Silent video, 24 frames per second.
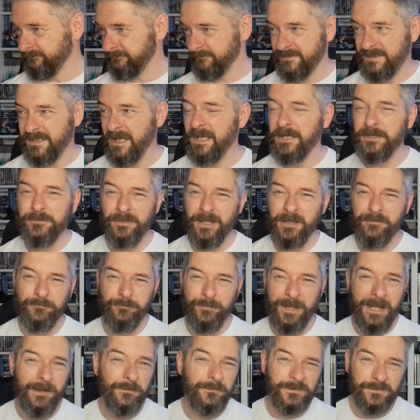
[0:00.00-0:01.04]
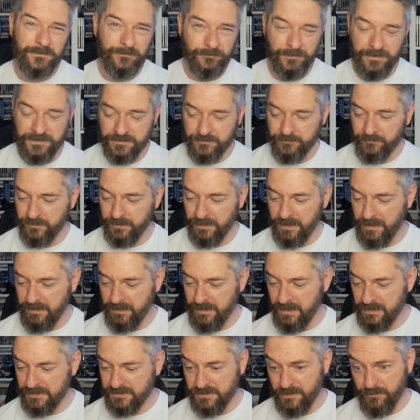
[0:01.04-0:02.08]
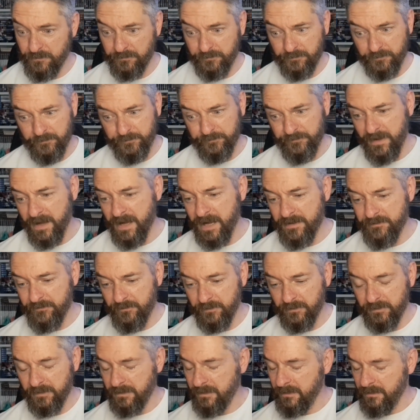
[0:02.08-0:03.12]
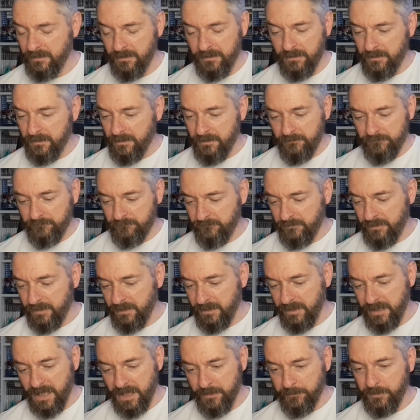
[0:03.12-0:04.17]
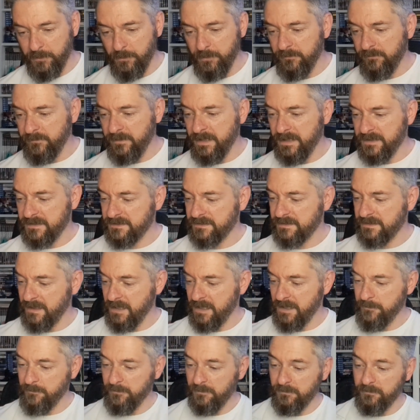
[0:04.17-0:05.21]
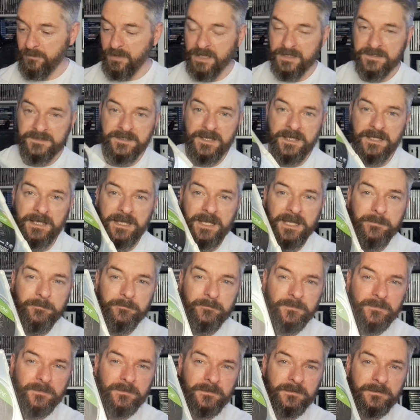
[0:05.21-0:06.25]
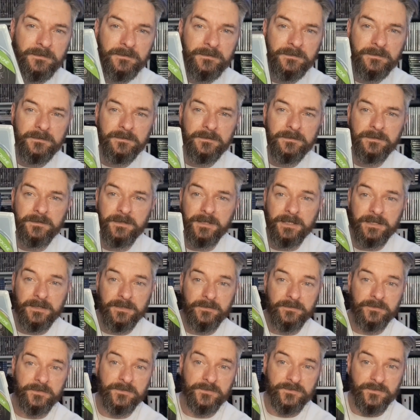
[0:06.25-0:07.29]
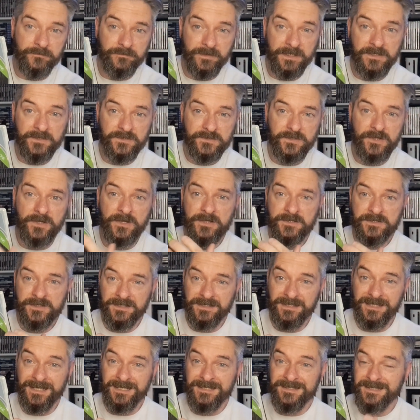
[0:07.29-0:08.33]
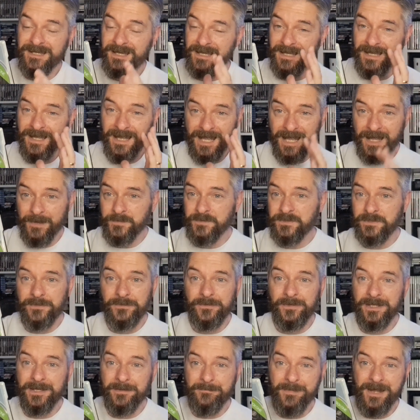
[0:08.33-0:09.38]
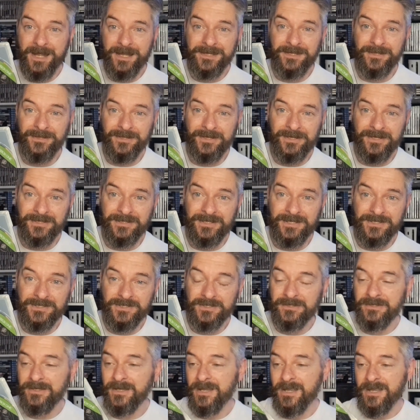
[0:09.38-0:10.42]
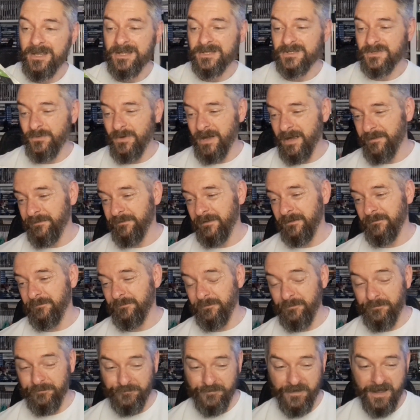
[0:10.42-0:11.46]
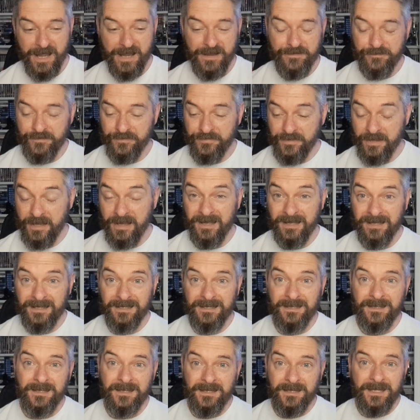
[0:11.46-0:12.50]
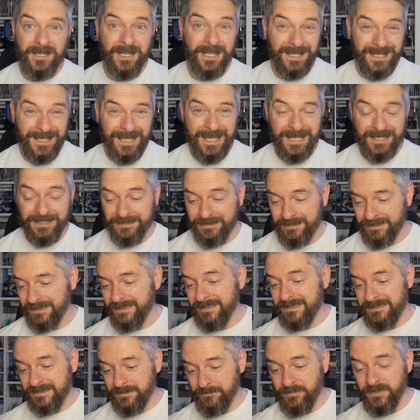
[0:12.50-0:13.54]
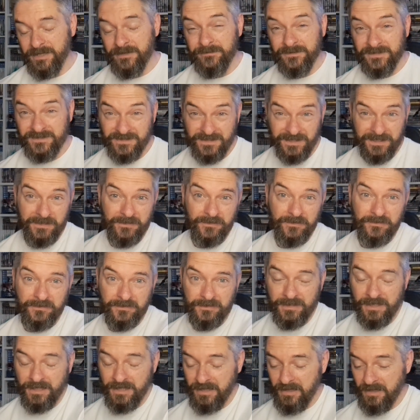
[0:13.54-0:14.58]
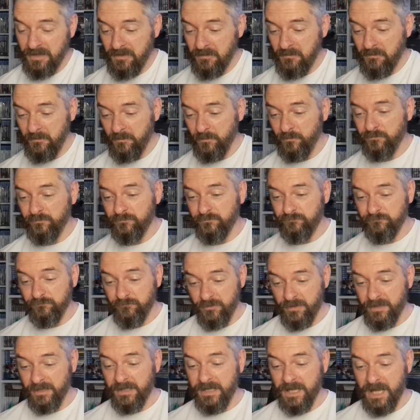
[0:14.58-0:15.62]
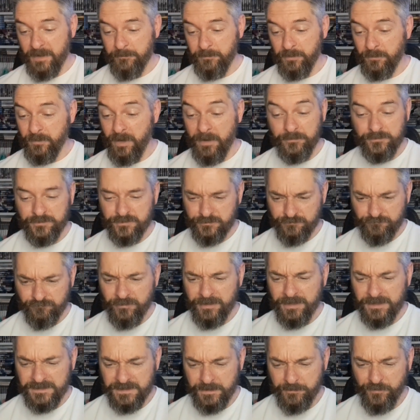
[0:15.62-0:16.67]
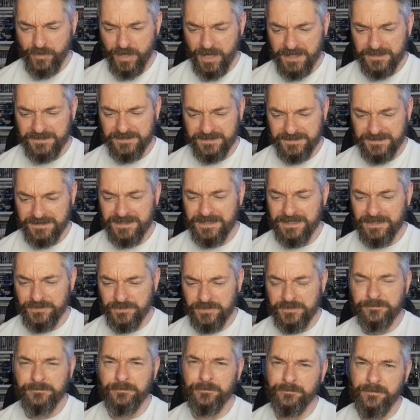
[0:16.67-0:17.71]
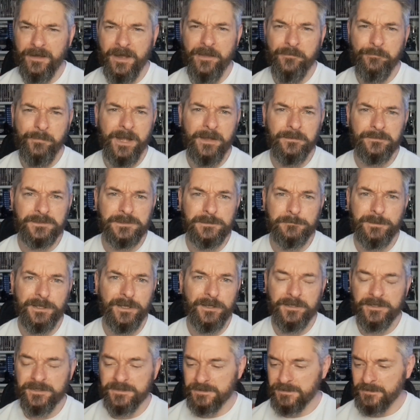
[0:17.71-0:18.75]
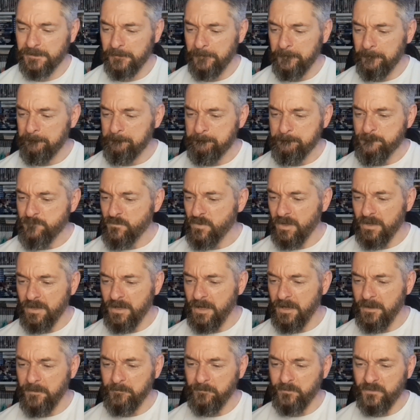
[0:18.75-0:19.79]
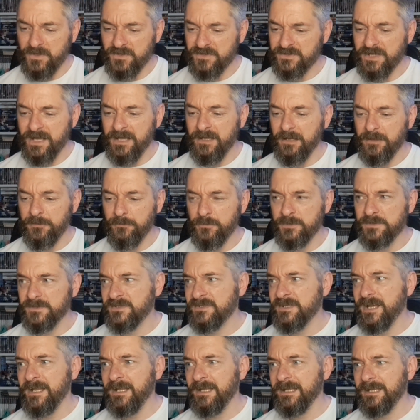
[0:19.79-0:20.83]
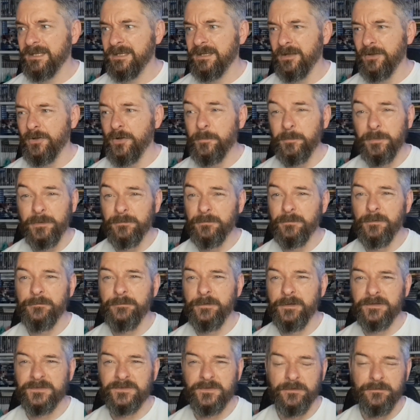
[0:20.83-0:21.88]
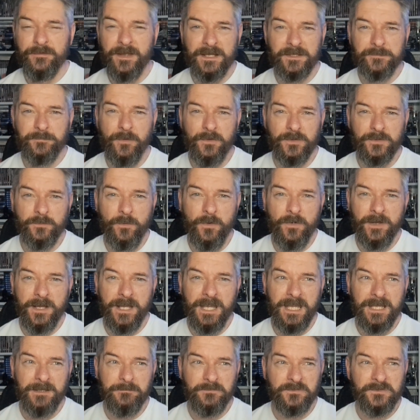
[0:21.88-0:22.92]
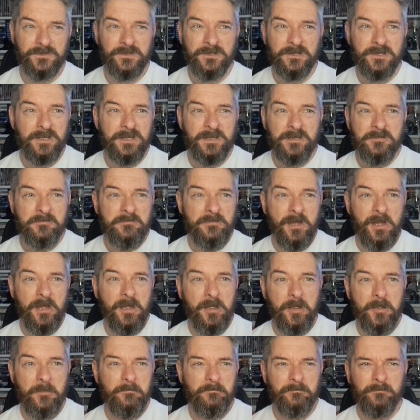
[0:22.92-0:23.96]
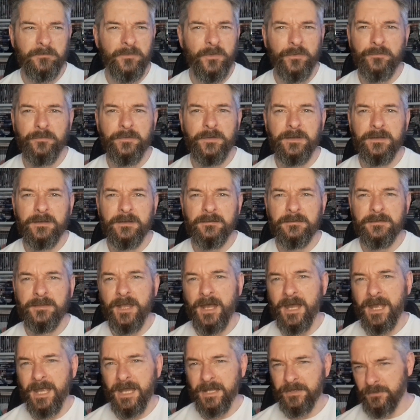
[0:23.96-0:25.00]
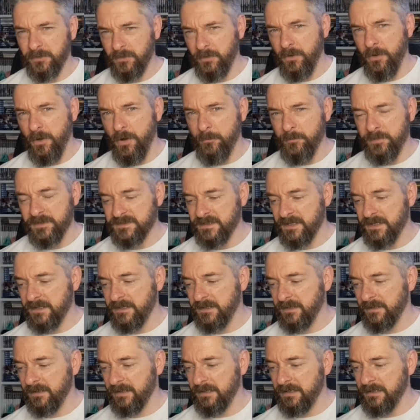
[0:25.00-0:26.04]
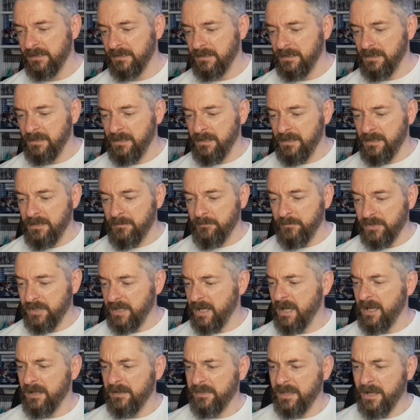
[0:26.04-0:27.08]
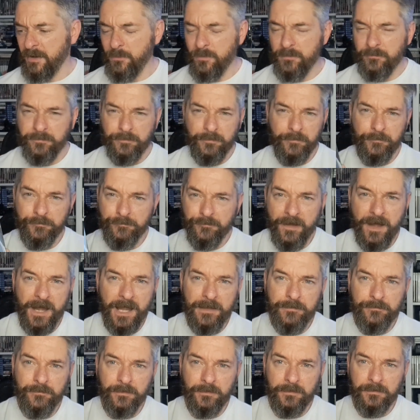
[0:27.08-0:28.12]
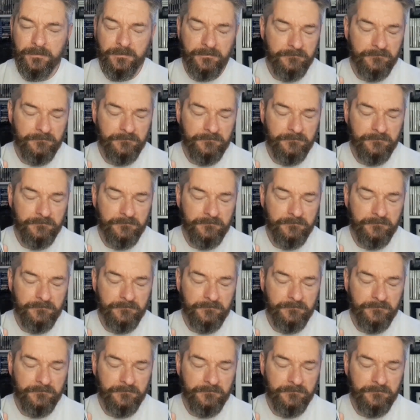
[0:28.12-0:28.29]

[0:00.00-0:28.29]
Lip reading: £10 or £11 for it, something like that. So for a £5, really happy with this. And like I say, in the sort of inserts, the disc, absolutely immaculate condition. So I think for a £5, that again is a bit of a steal. Was really happy with it. I was just really surprised to see it just for £5, to be honest. The seller was selling a couple of other sort of Xbox One games, nothing that I hadn't got particularly, but yeah, that one for a £5,